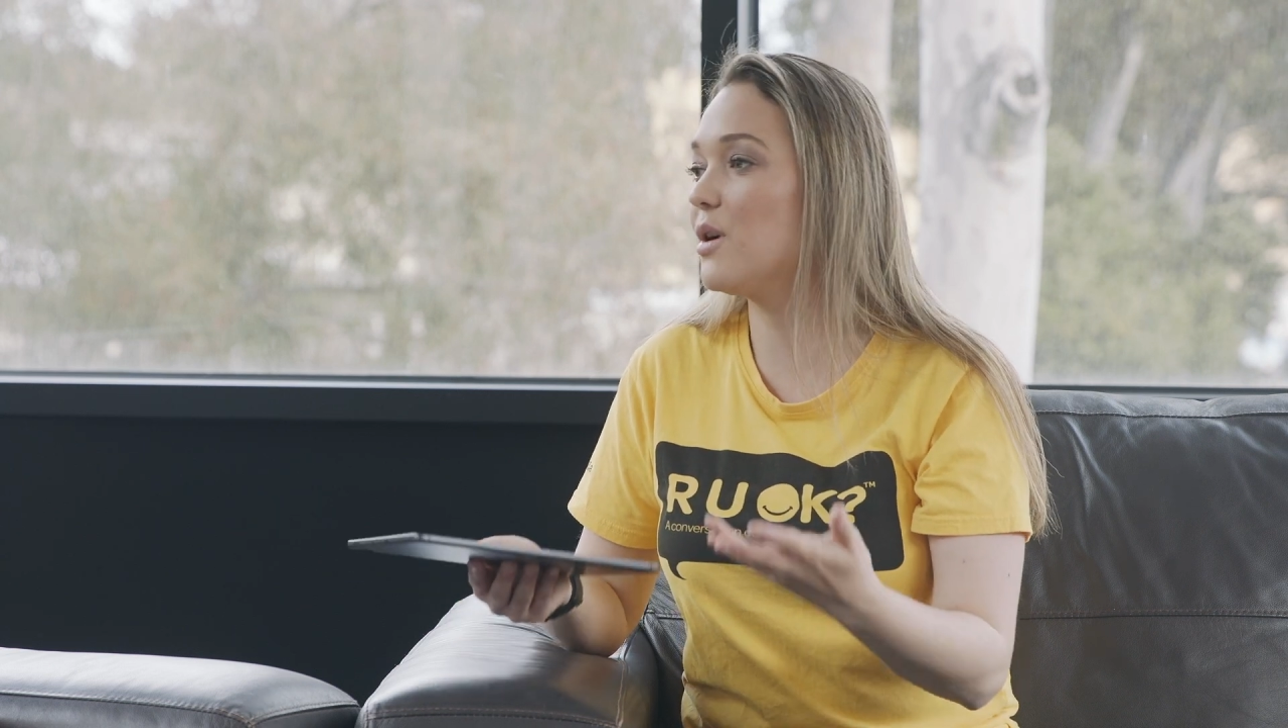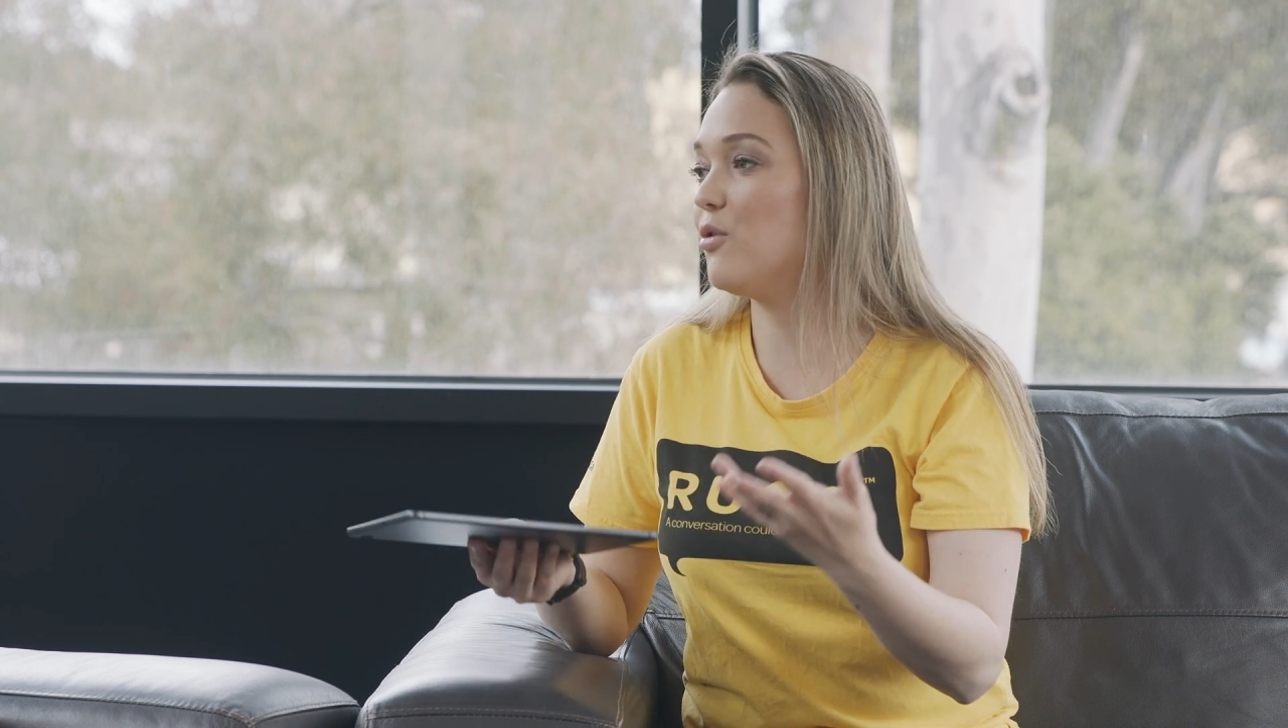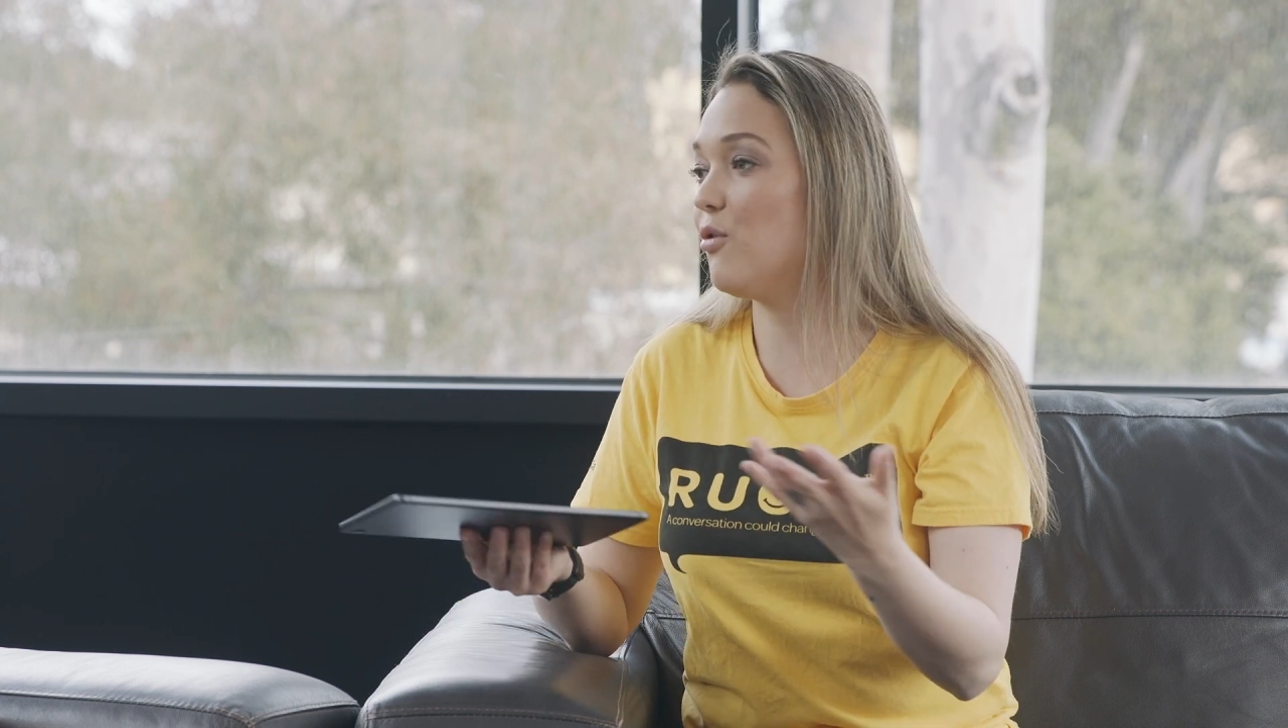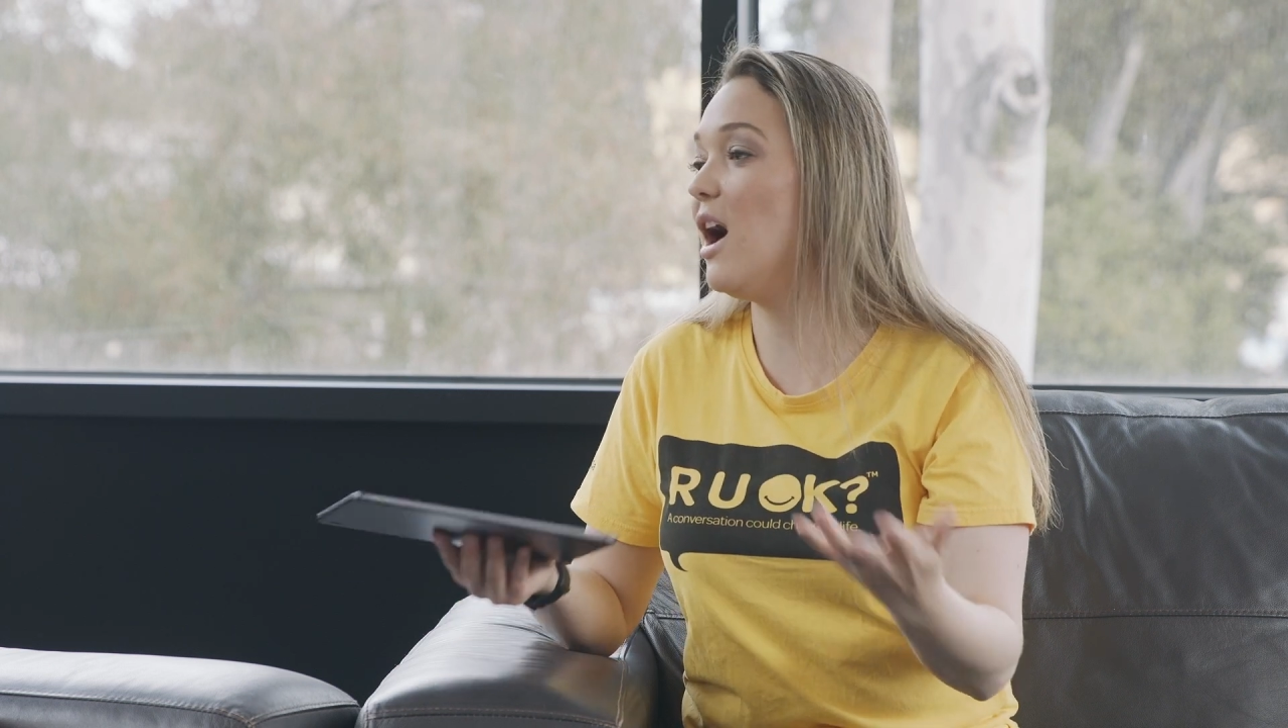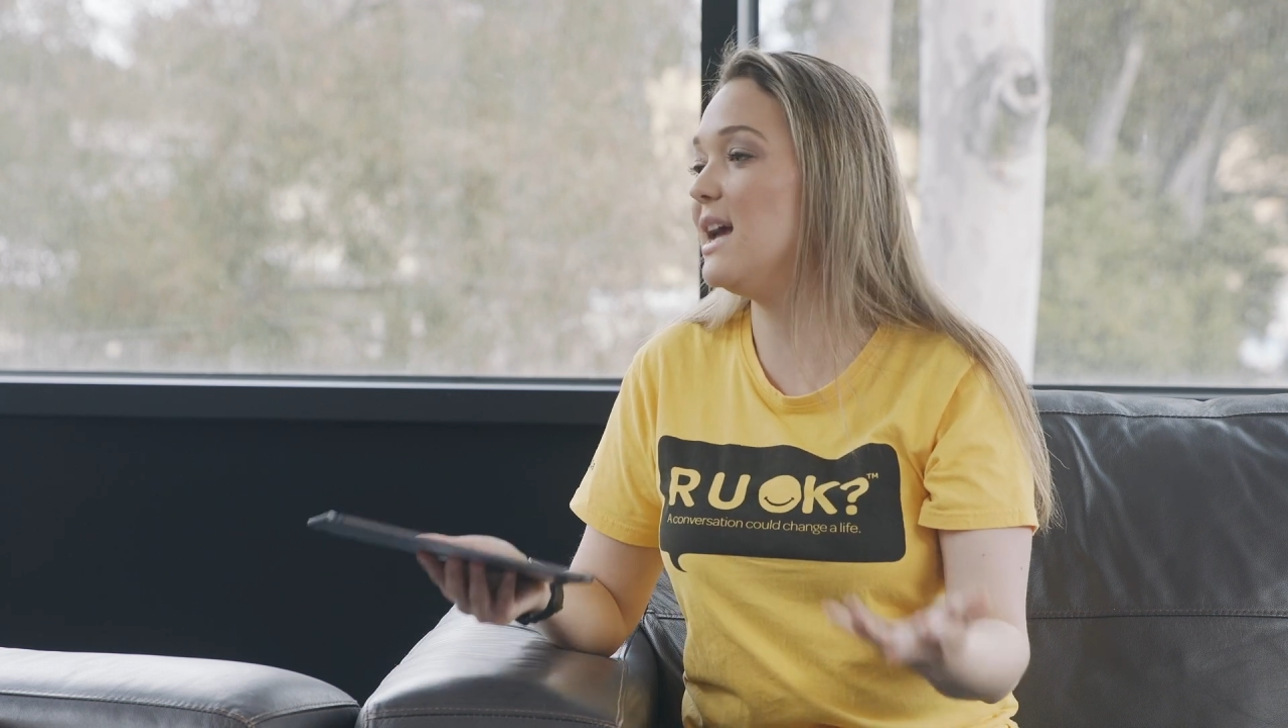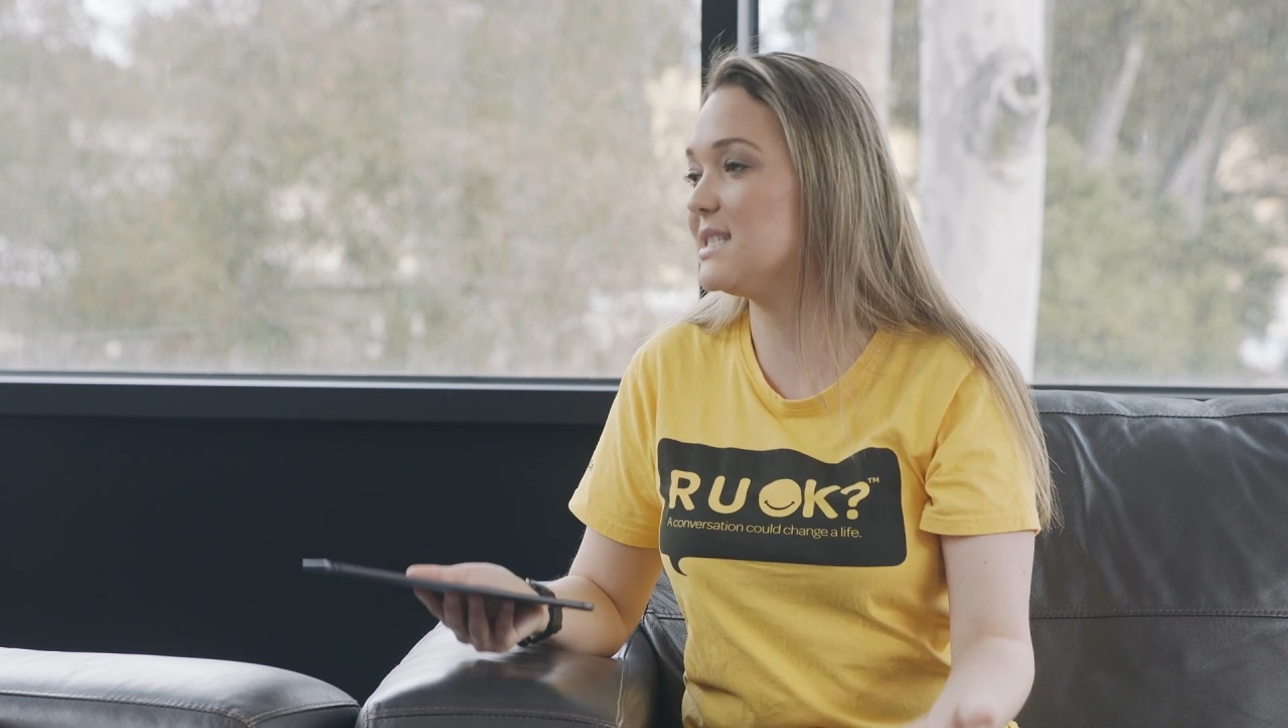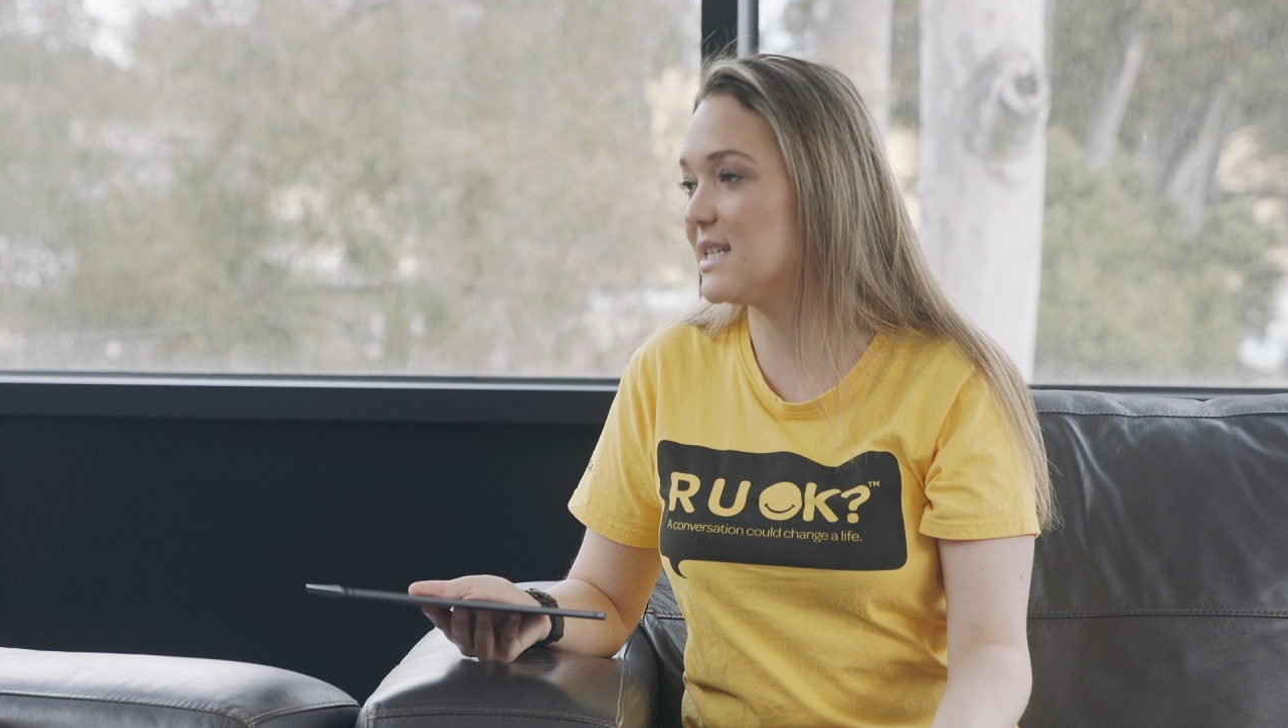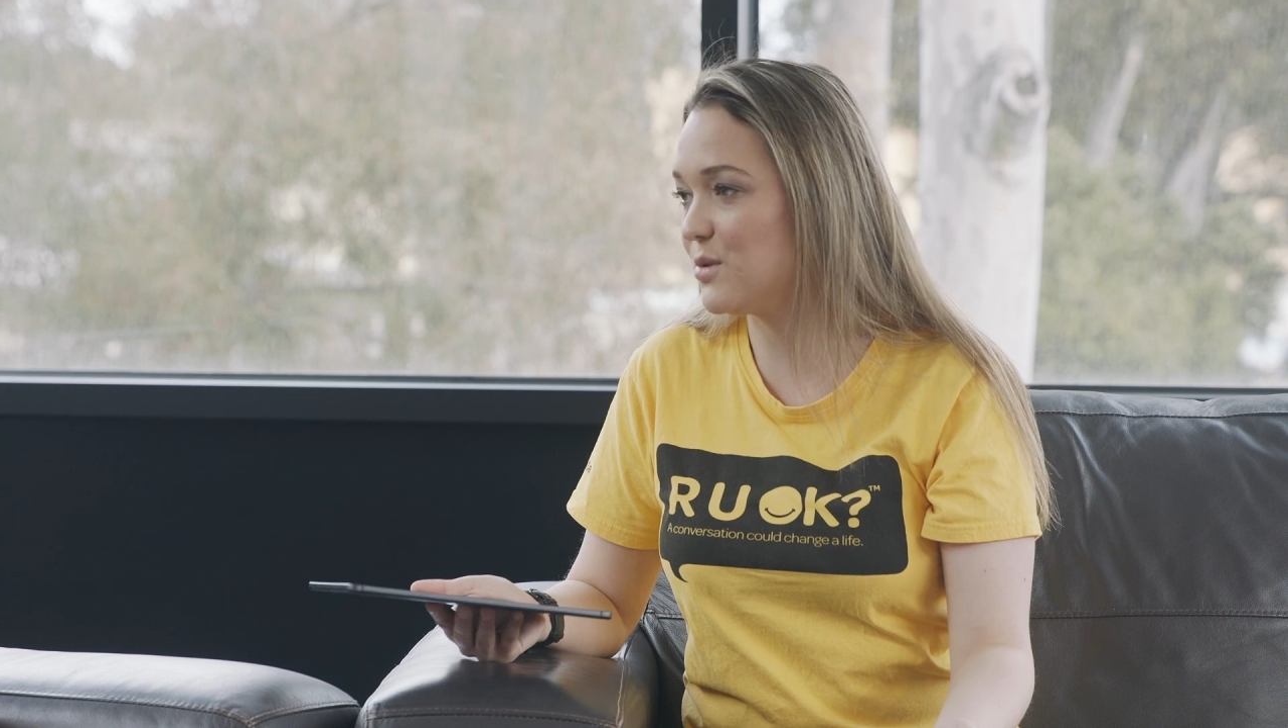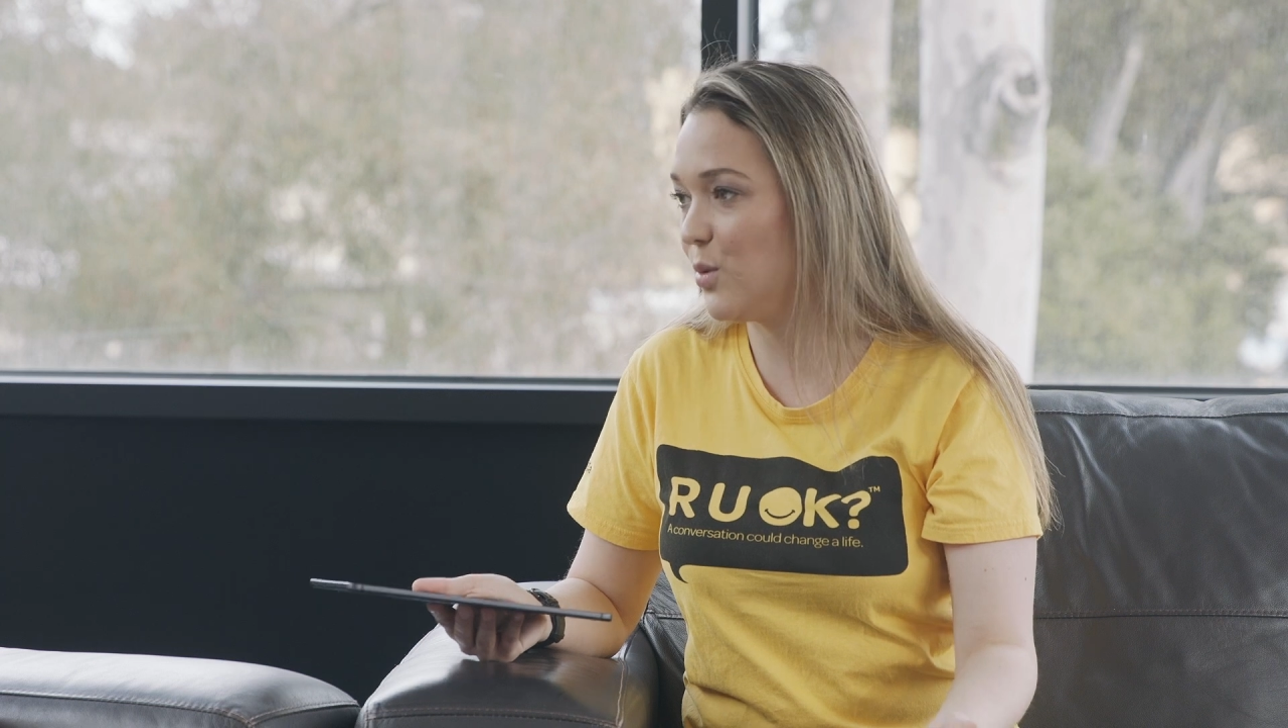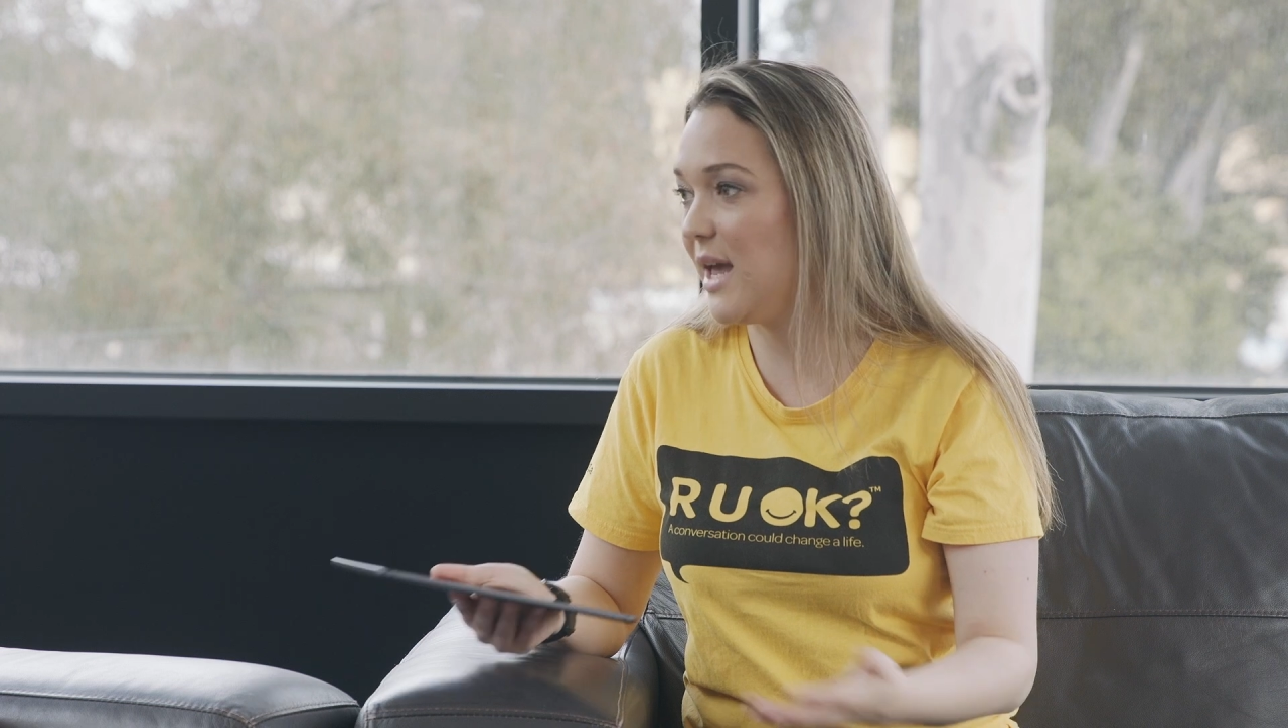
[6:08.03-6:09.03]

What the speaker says: crisis or